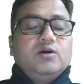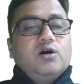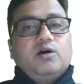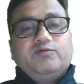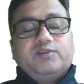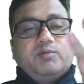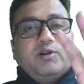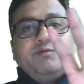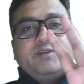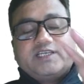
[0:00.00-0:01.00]
of the
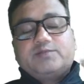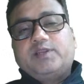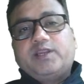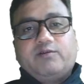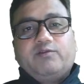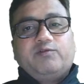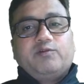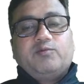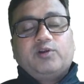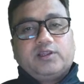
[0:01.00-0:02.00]
body which has been recovered
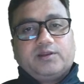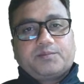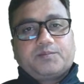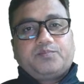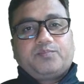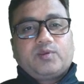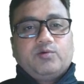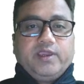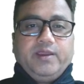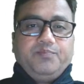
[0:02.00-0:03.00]
from water.
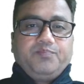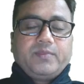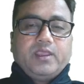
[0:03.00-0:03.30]
Okay.